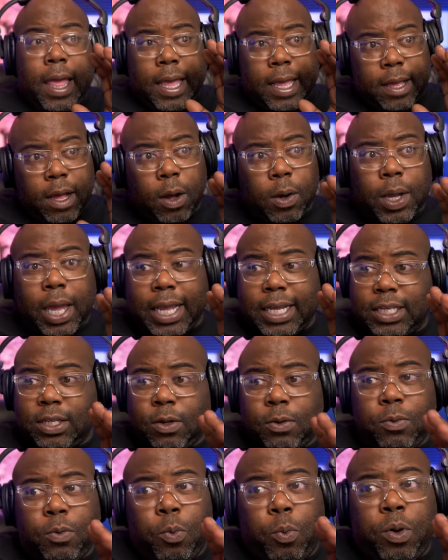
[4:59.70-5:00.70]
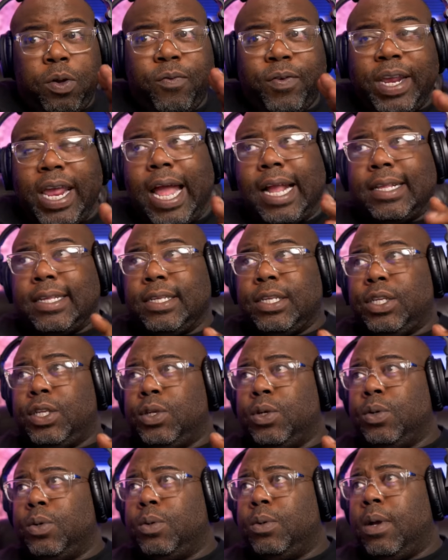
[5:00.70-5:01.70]
Okay, so we reacted
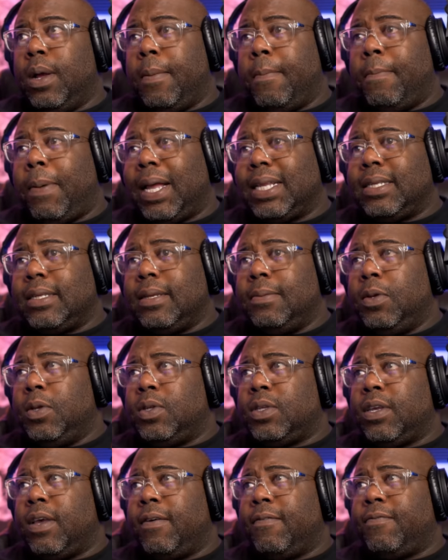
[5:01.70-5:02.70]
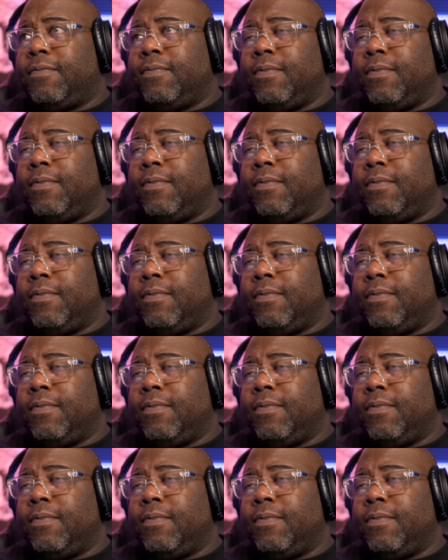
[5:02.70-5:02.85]
to Bassem Youssef